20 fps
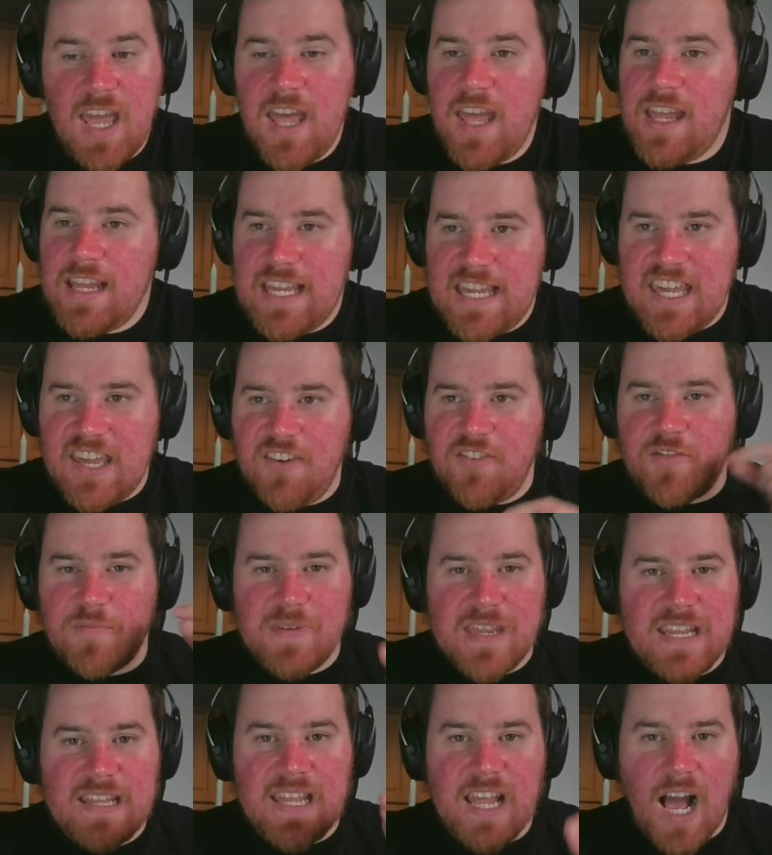Give
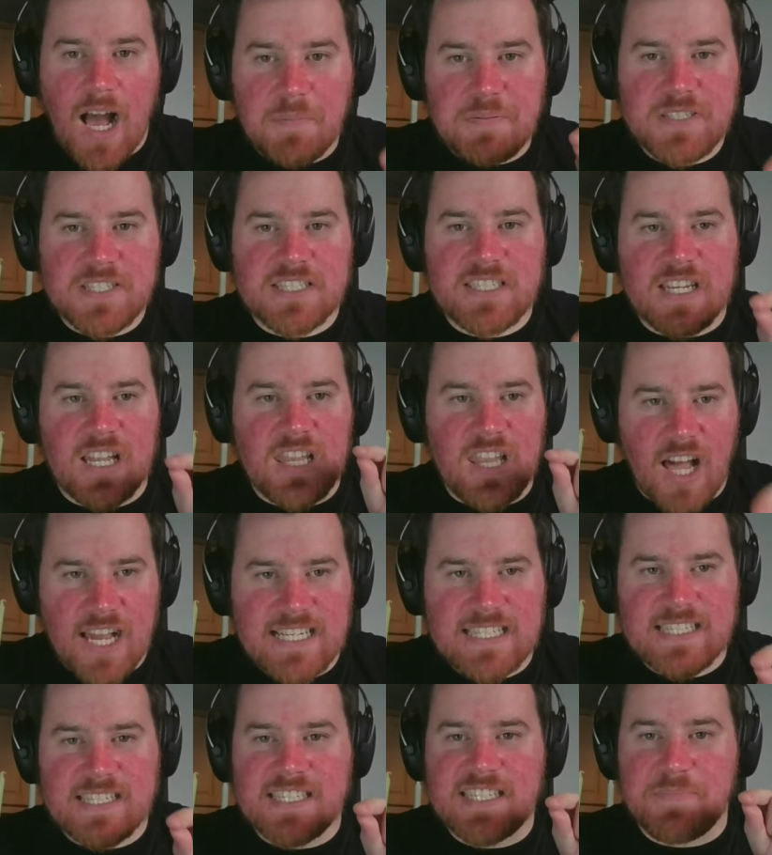me the option to
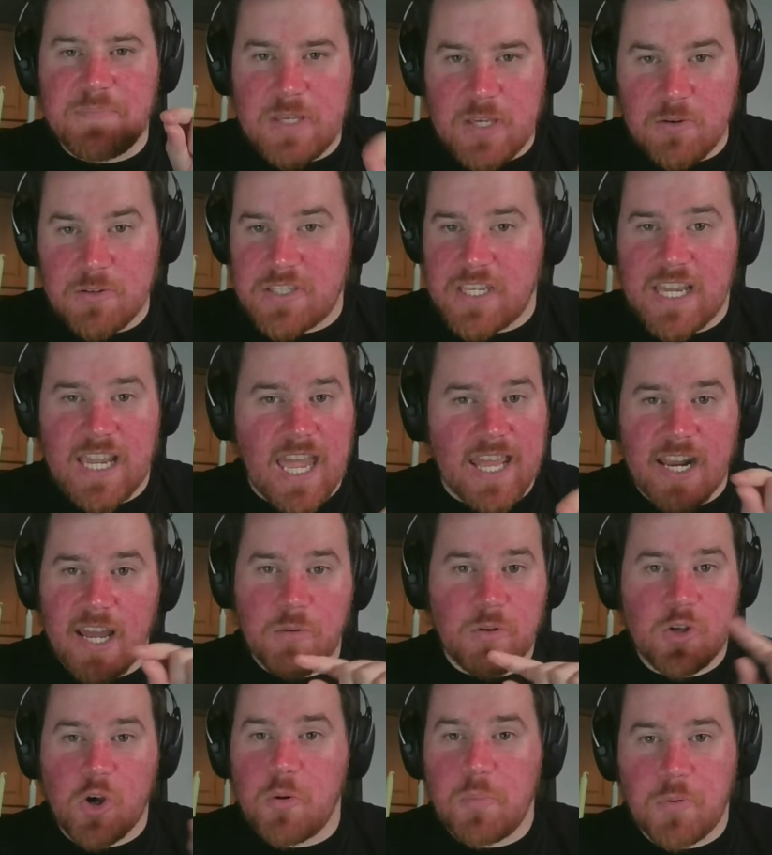license music, and I
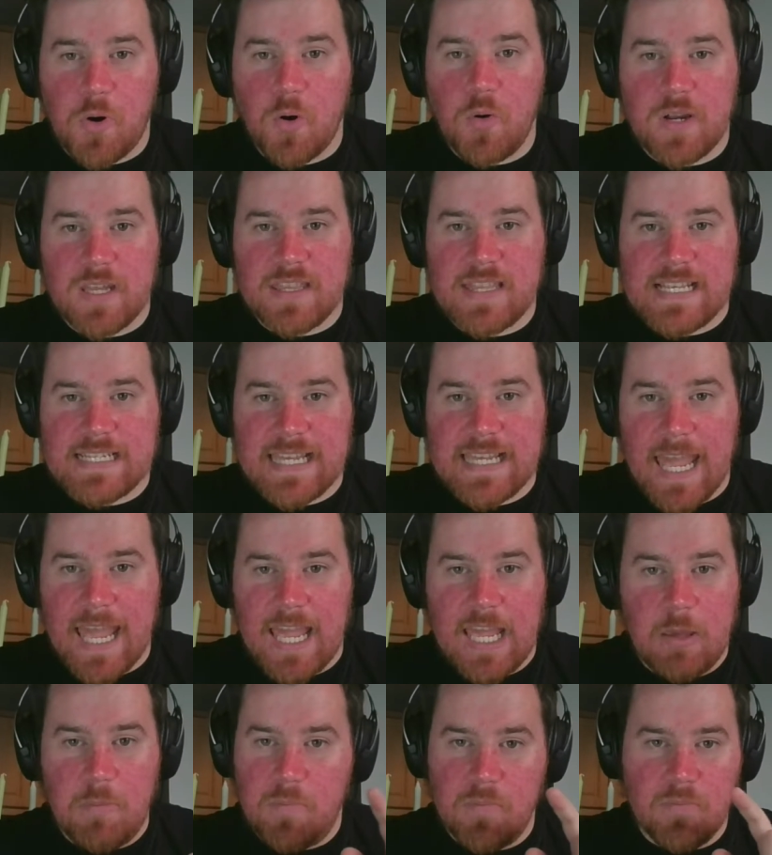will go broke in this
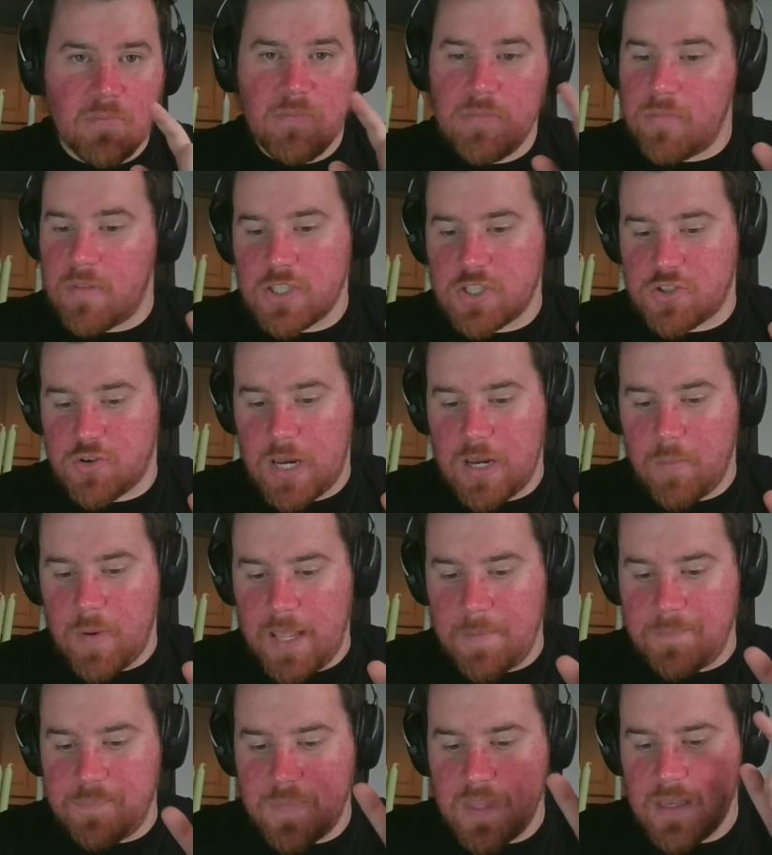game straight
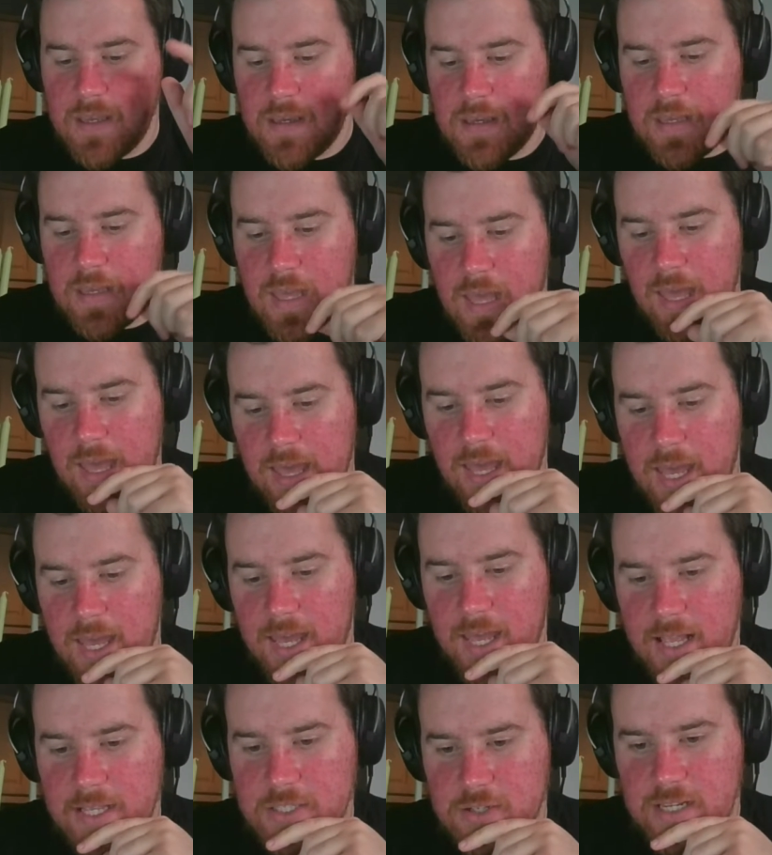away.
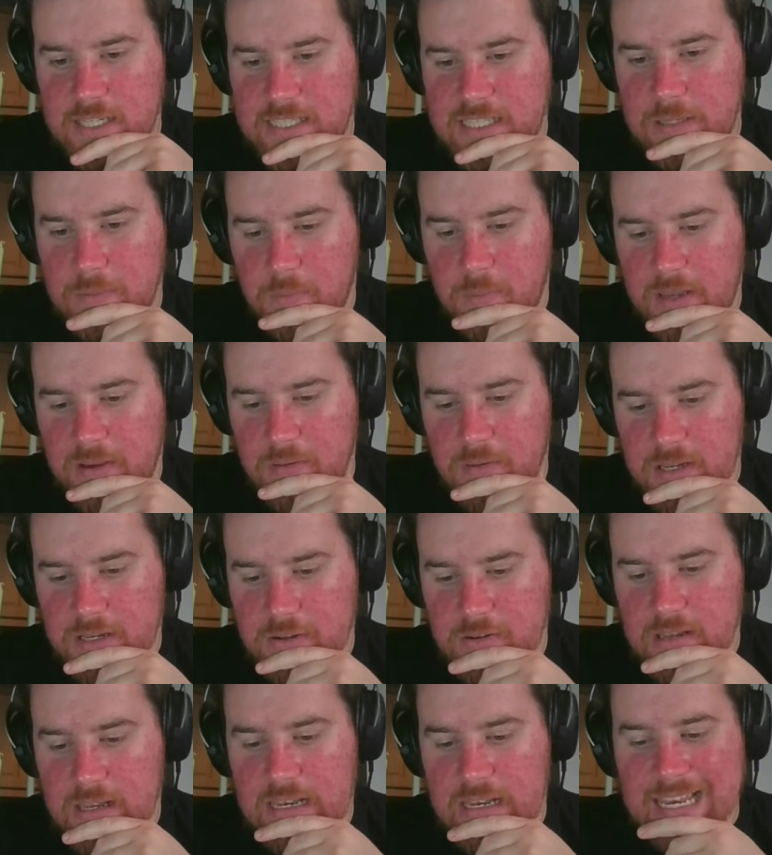So let's see what we want
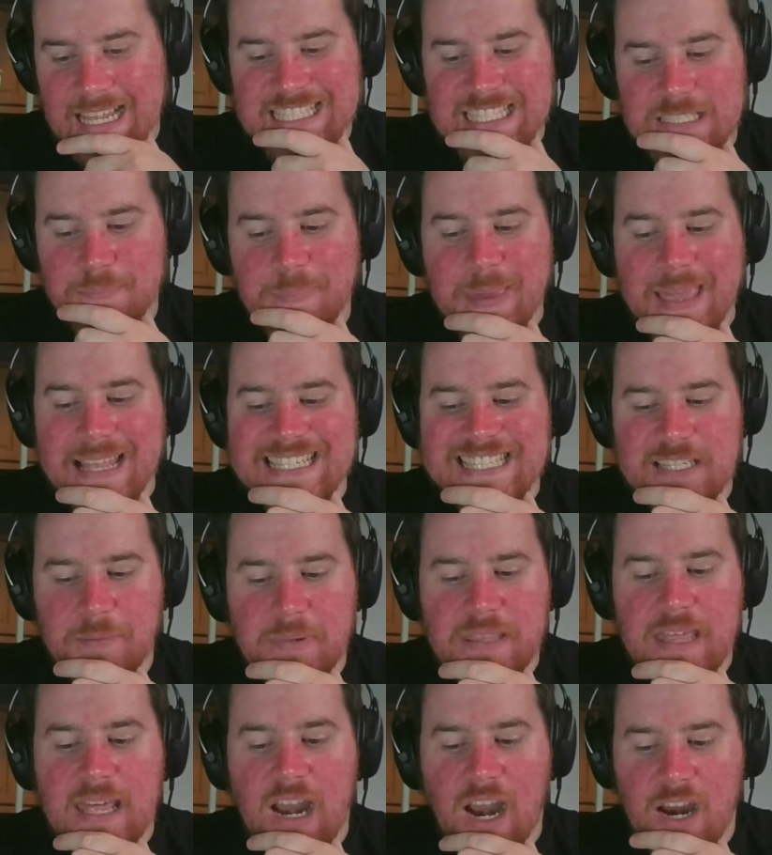to do. Let's spend some
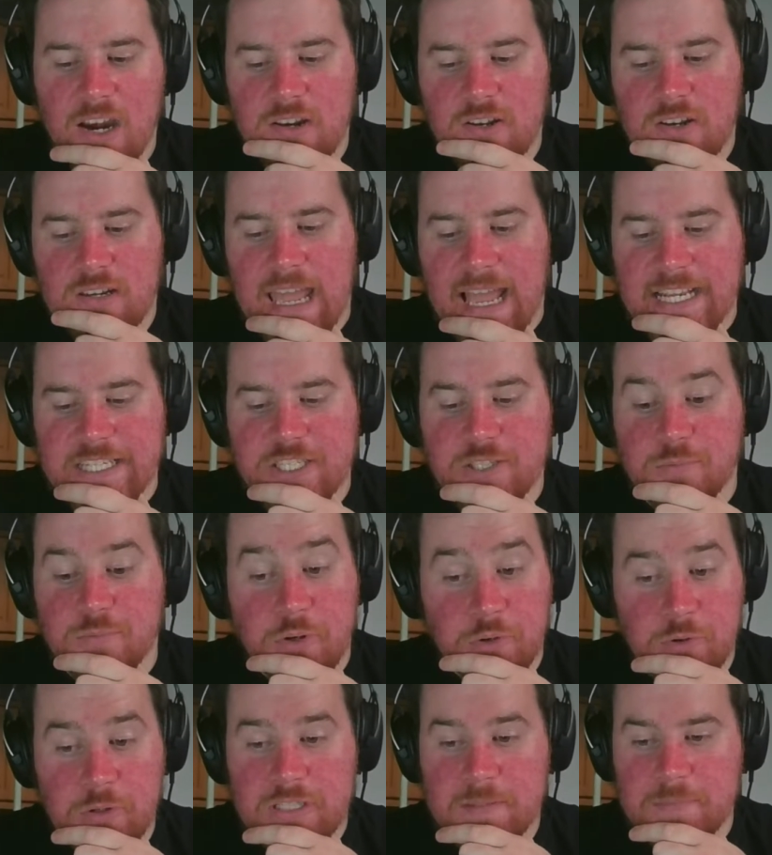of that hard-earned cash to
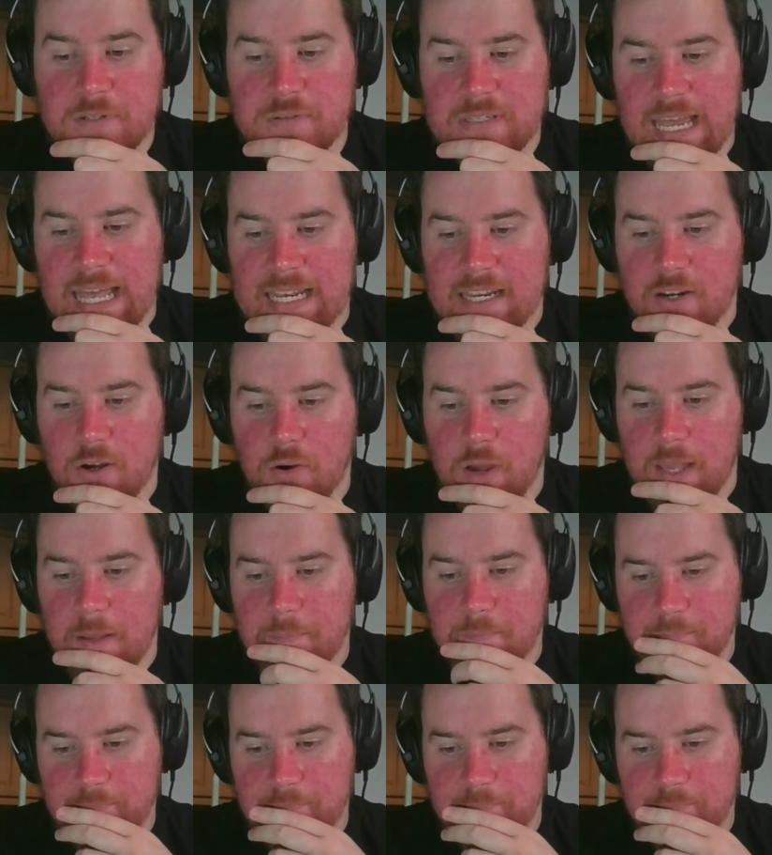recruit some new talent. Okay.